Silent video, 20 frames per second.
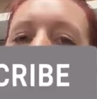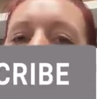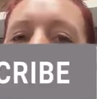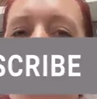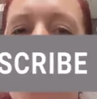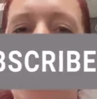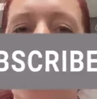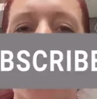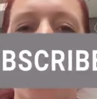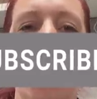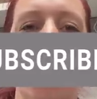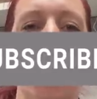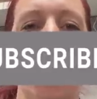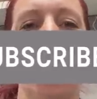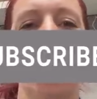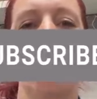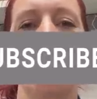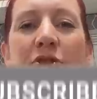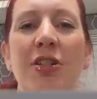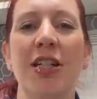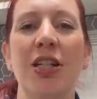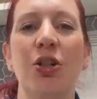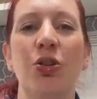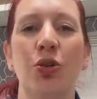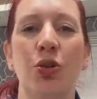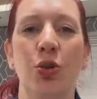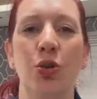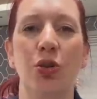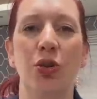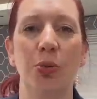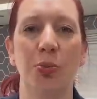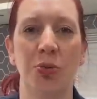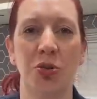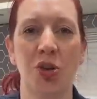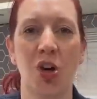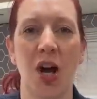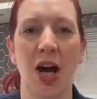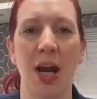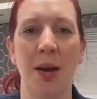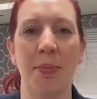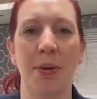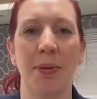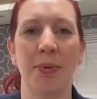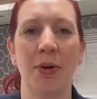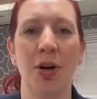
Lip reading: then do feel free to subscribe.